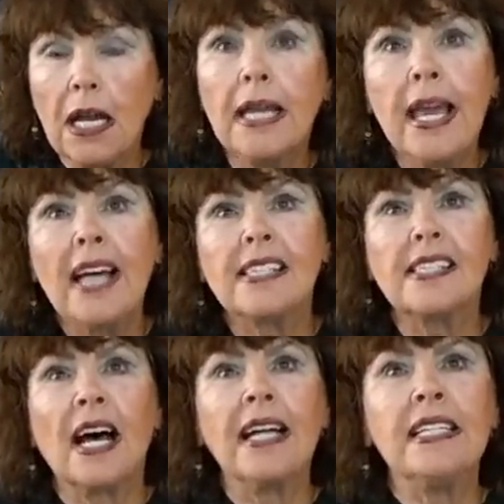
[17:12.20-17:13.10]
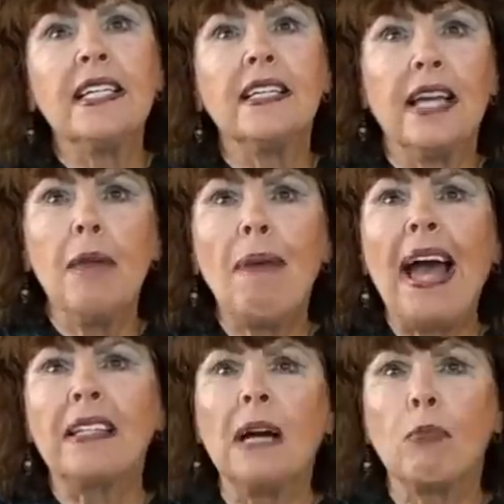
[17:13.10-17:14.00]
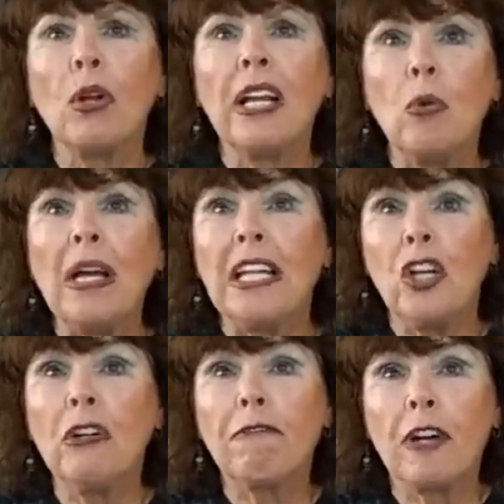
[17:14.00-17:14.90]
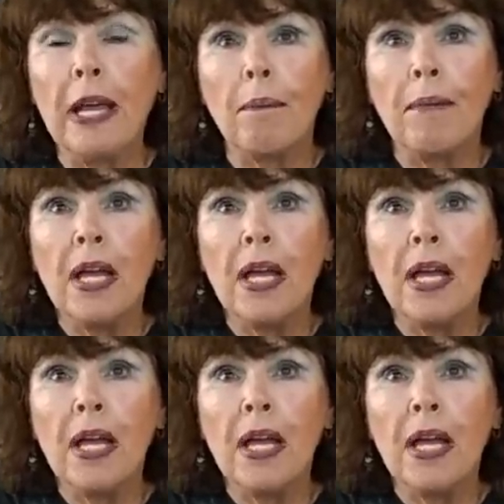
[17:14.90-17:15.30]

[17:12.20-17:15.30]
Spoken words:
Yes, I did. He backed up really quickly. Good for him.